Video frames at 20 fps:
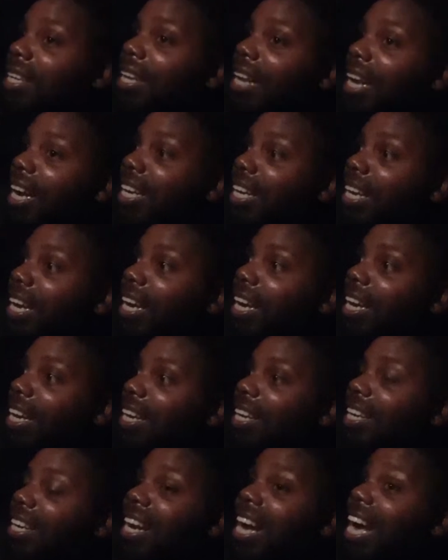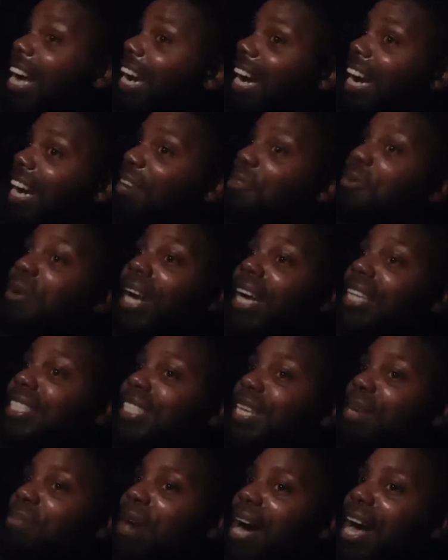Yeah. And when they
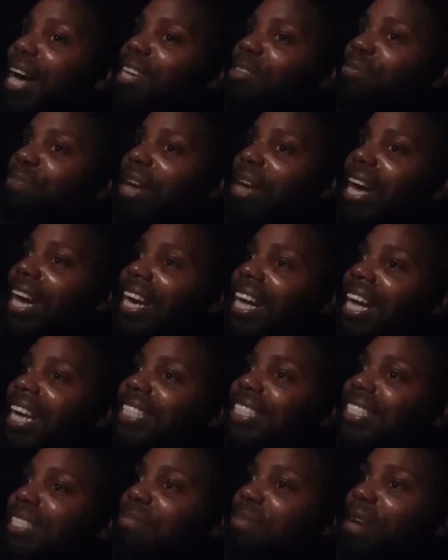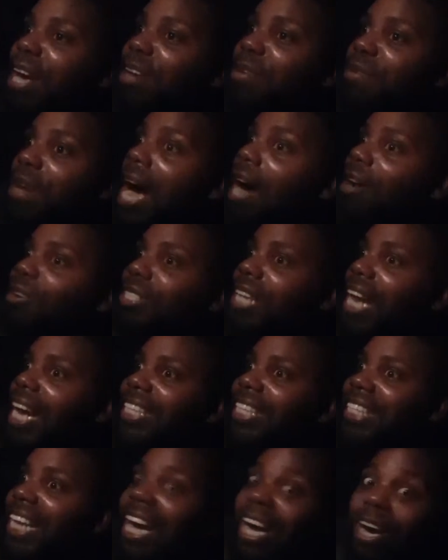sent my ass back, that shit made me, I was
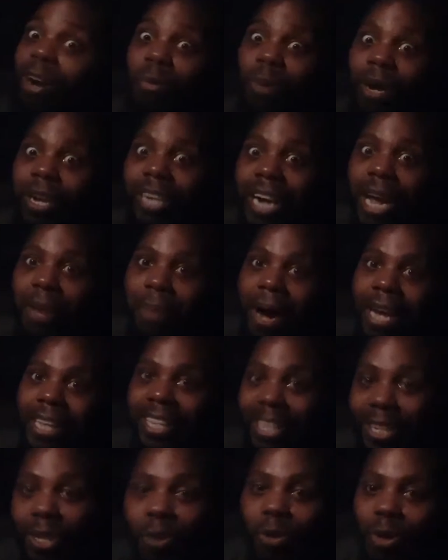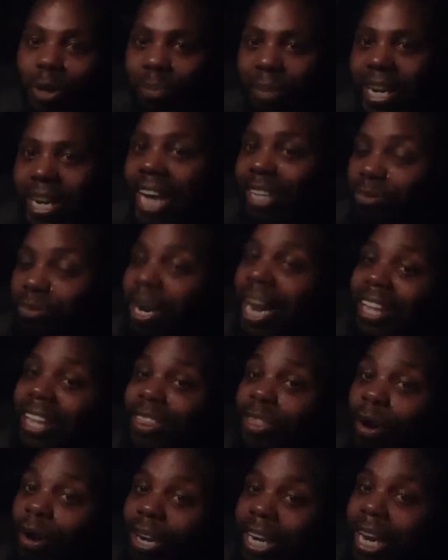like, damn, what are they about to do to me? That's what I
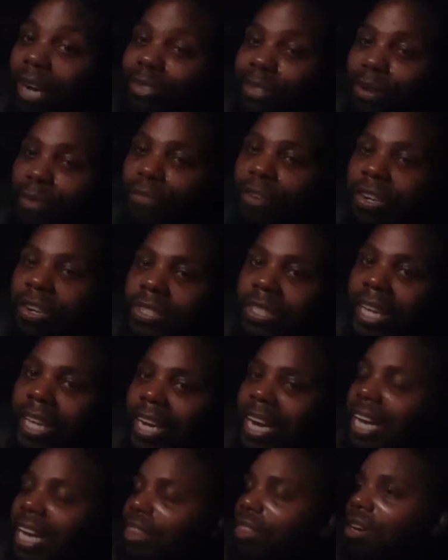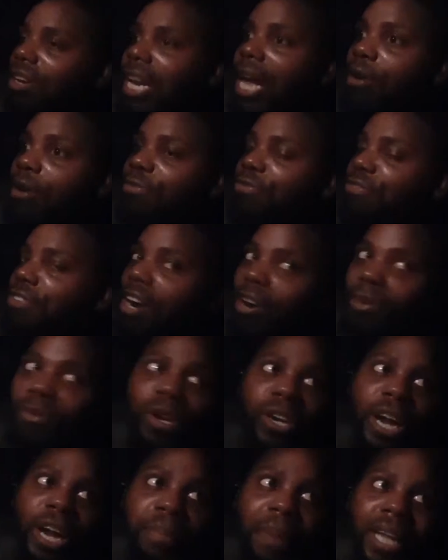thought. That was the first thing I thought, like, fuck, what
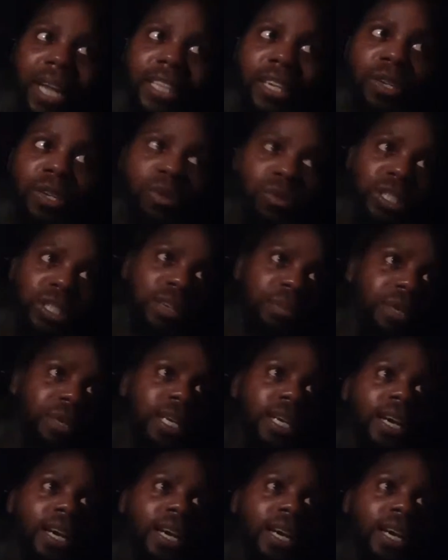are they about to do to me?